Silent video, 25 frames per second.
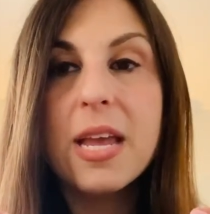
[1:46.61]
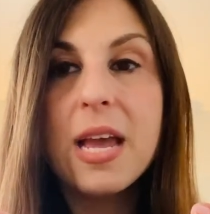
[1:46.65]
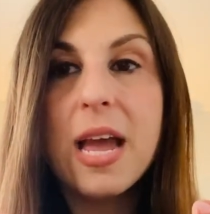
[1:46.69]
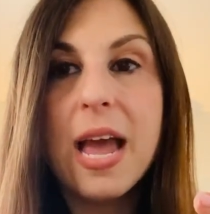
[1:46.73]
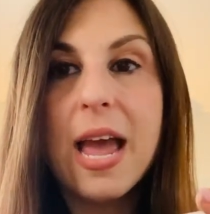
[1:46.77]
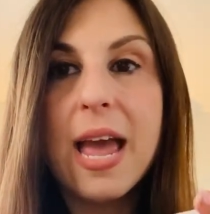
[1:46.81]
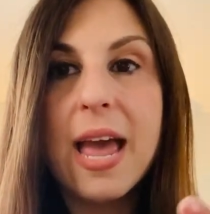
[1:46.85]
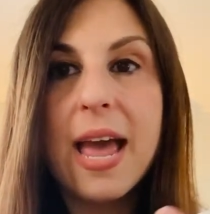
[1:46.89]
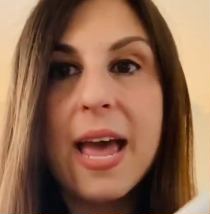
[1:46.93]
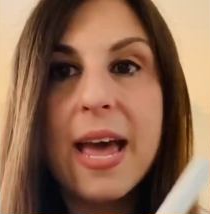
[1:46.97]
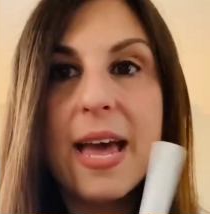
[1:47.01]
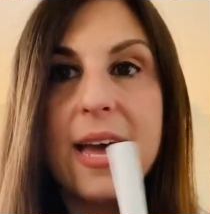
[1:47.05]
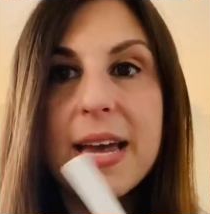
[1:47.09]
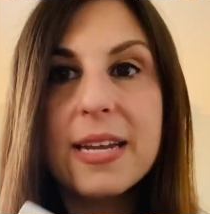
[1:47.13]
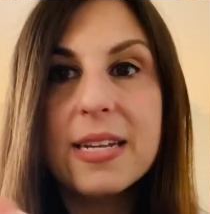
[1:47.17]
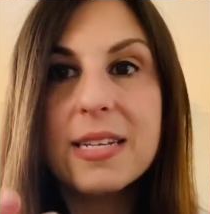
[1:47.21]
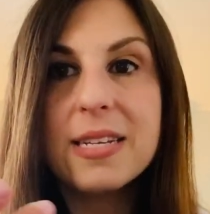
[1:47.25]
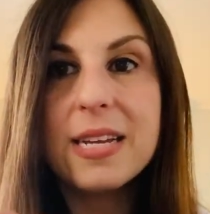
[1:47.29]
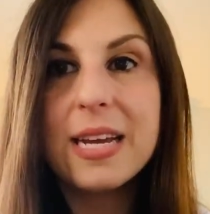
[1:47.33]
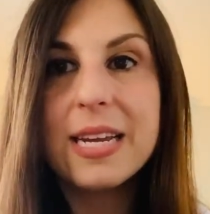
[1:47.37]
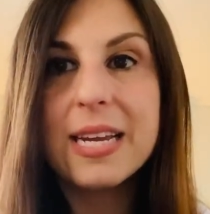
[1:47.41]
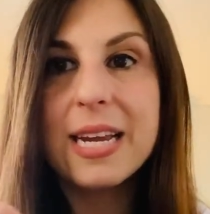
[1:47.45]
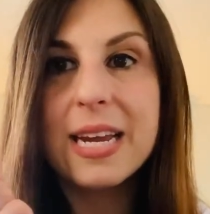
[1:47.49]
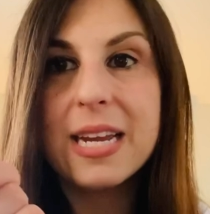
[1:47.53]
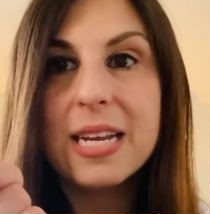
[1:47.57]
and
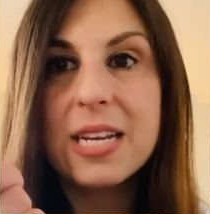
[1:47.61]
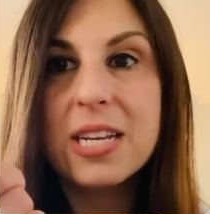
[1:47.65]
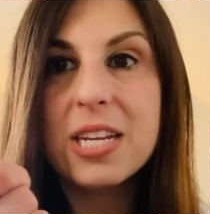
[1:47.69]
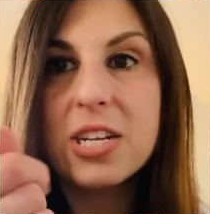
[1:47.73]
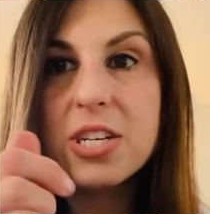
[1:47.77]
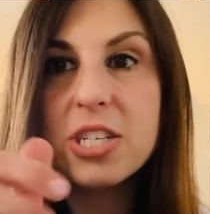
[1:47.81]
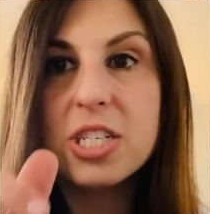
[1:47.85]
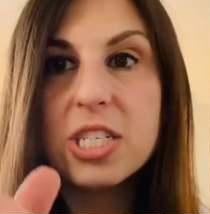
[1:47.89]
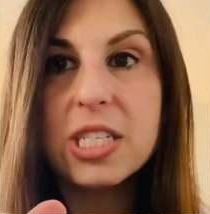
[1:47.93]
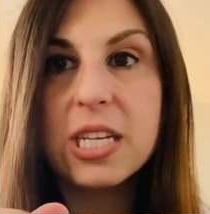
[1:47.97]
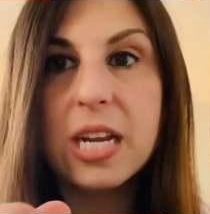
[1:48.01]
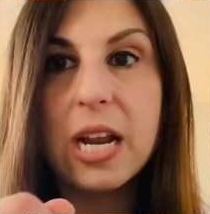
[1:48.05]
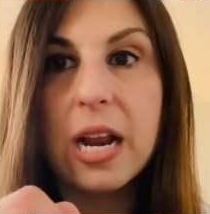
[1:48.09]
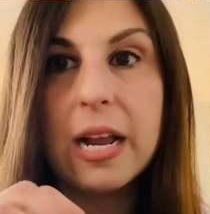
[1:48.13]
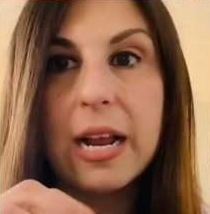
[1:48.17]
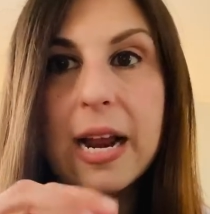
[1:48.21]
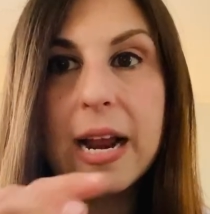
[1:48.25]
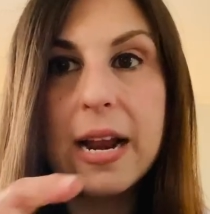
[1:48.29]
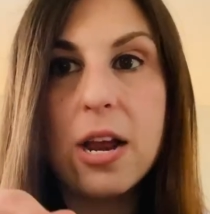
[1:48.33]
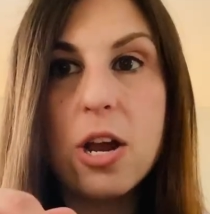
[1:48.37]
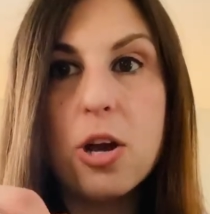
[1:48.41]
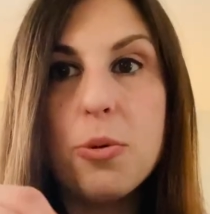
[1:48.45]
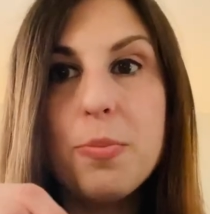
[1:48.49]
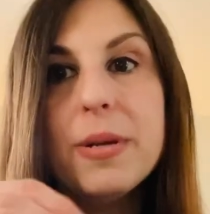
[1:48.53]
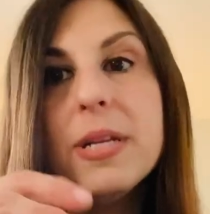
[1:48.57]
again you're just going to
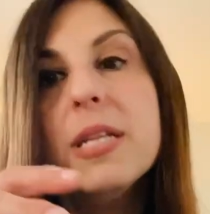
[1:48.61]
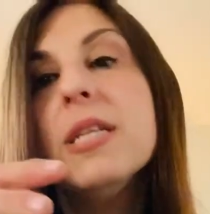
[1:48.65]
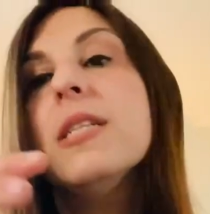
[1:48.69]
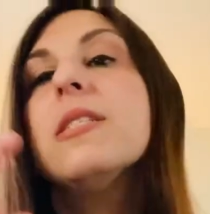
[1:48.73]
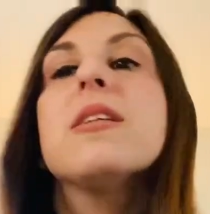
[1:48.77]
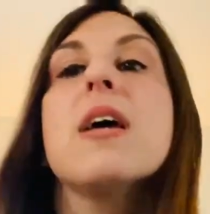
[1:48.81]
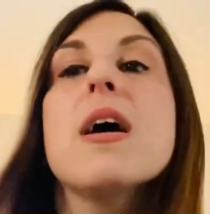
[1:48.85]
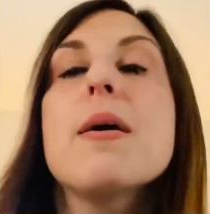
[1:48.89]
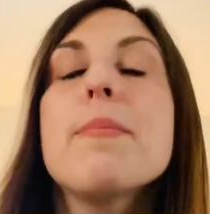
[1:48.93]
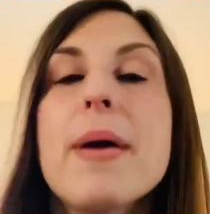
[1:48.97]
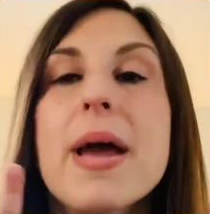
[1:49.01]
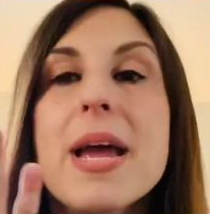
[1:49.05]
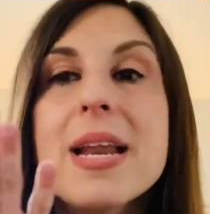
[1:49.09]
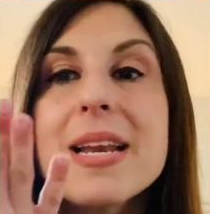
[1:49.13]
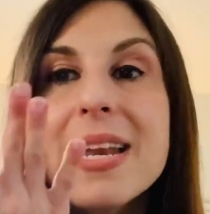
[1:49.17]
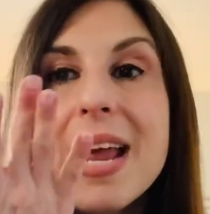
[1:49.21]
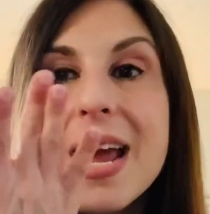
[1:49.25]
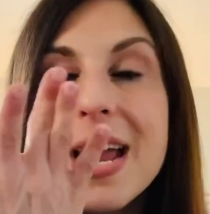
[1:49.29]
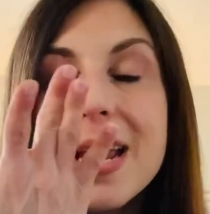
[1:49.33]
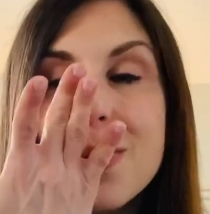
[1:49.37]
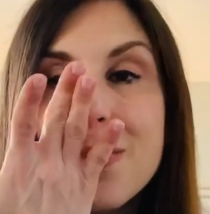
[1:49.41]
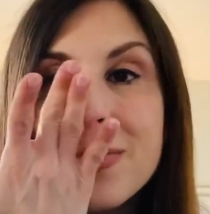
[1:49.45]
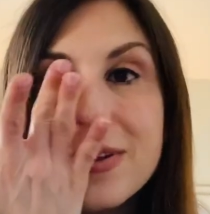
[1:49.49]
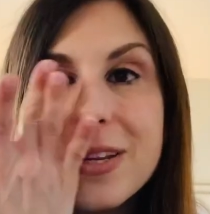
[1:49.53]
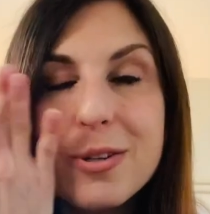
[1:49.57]
kind of open this up at
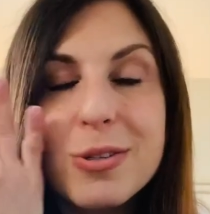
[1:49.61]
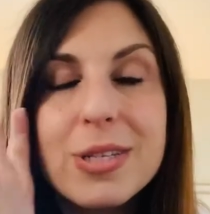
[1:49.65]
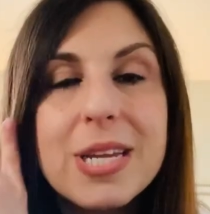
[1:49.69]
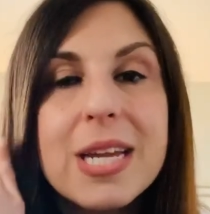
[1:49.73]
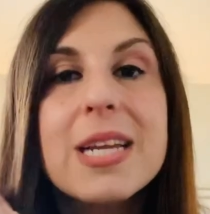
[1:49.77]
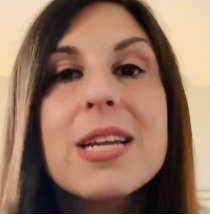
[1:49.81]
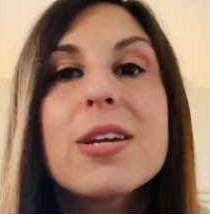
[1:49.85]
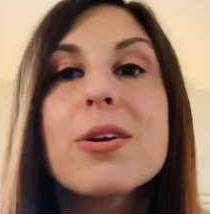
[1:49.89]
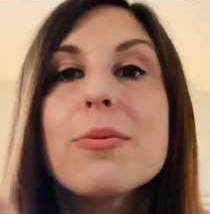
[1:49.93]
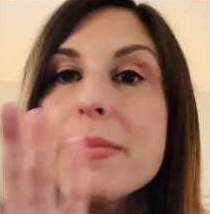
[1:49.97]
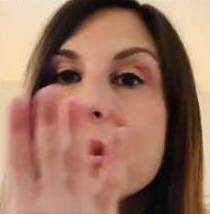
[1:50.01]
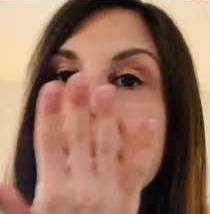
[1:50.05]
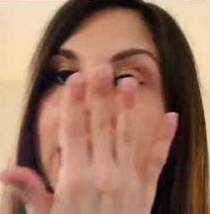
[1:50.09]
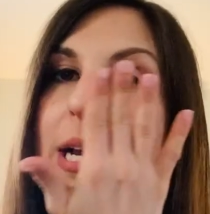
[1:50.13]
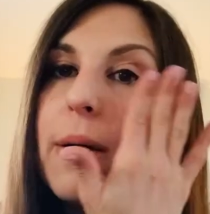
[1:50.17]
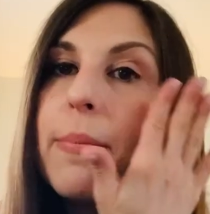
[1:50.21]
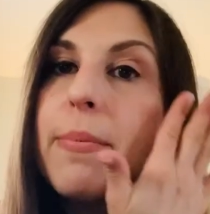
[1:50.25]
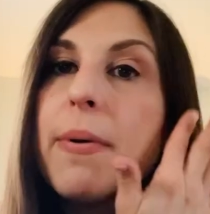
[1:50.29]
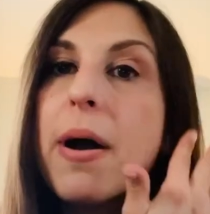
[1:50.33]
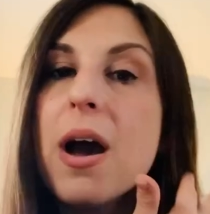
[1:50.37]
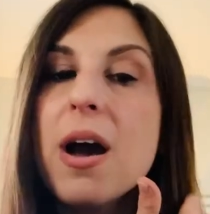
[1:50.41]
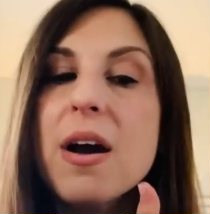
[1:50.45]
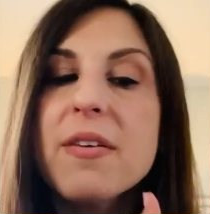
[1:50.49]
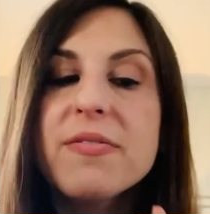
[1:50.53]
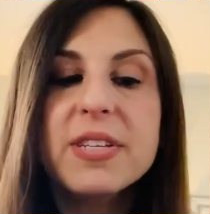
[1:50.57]
night when you take your makeup
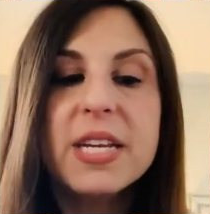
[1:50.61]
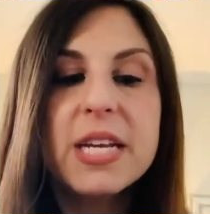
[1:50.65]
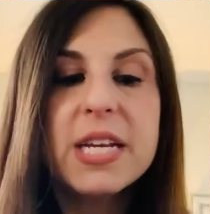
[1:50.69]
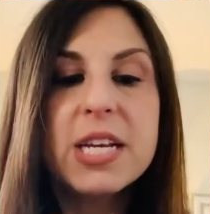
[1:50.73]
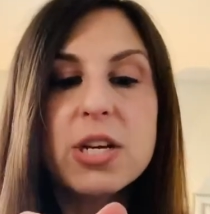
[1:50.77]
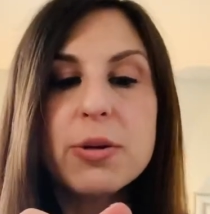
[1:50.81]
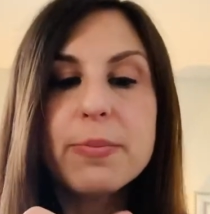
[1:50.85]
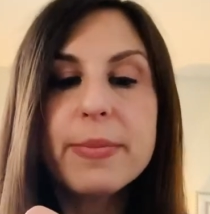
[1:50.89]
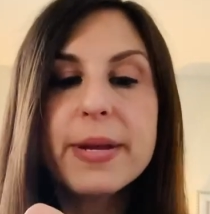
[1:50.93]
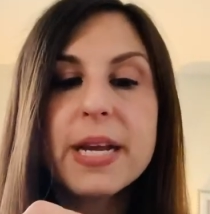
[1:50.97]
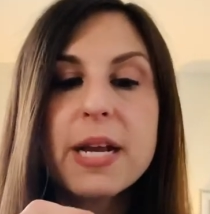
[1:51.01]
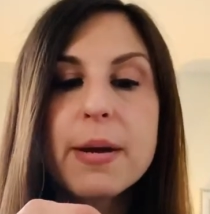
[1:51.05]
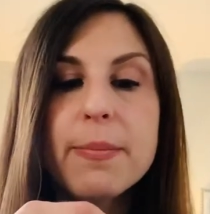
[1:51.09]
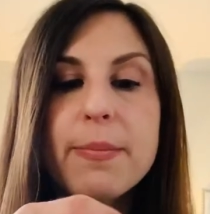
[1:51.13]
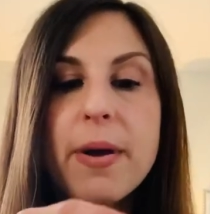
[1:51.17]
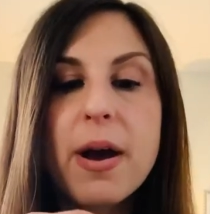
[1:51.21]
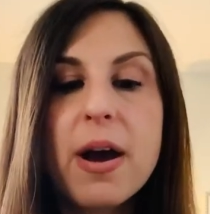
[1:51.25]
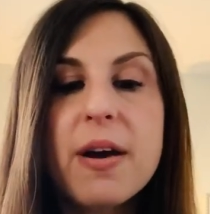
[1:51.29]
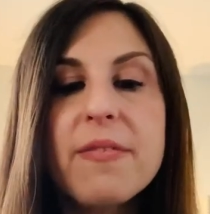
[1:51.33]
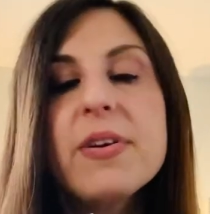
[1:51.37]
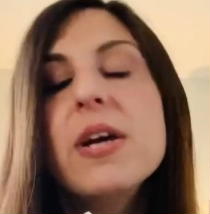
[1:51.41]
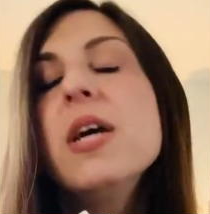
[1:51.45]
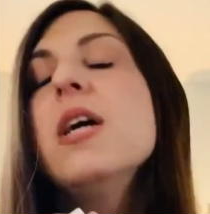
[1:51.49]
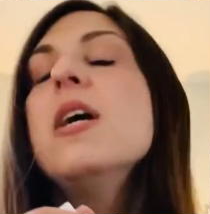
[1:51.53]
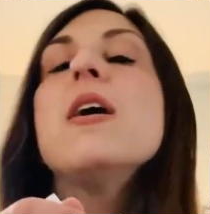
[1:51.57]
off take your makeup
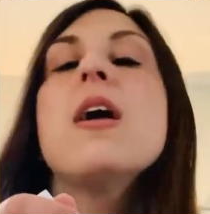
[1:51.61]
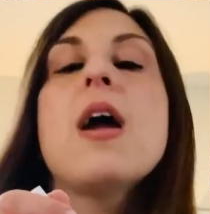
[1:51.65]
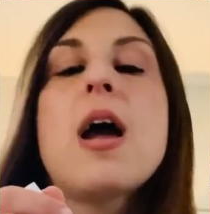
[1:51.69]
off